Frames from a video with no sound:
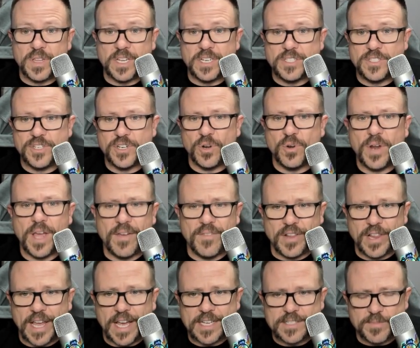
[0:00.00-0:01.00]
that don't have
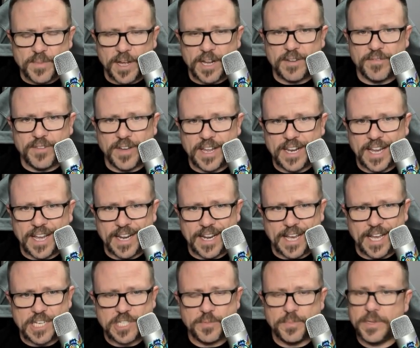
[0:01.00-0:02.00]
a last modified at
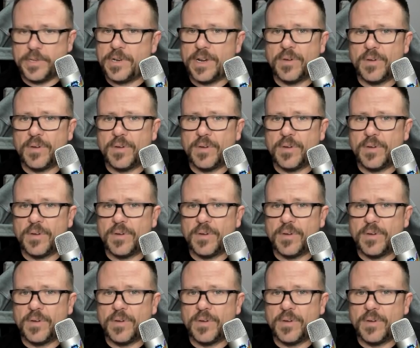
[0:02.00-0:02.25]
attribute,